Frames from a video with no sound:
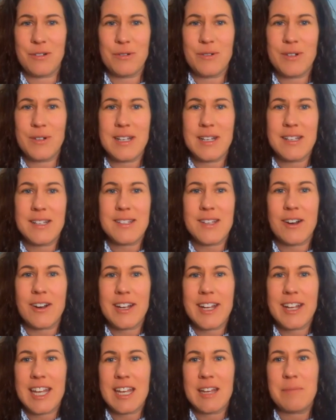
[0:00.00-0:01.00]
who is
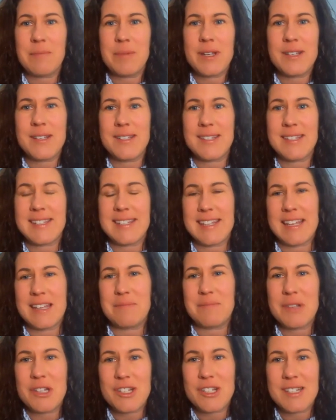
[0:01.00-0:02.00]
our campus
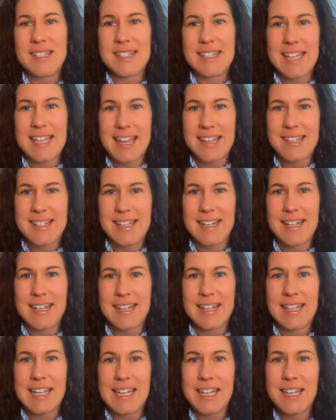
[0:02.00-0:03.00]
admissions
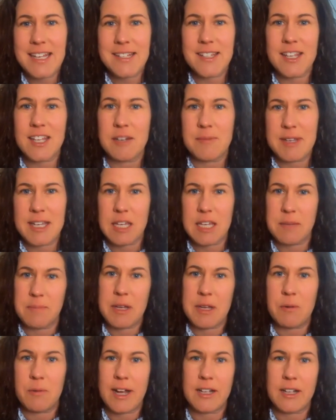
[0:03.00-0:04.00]
liaison, he is going to be
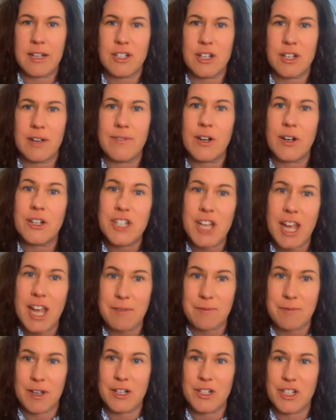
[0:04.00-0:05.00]
keeping watch of our
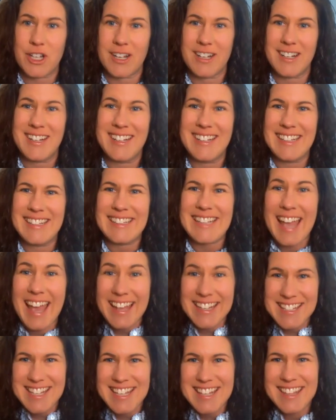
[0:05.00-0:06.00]
chat function.
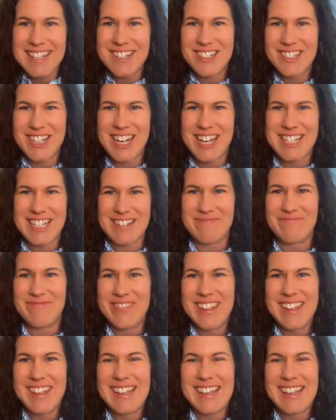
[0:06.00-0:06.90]
Yeah, see, there's JD.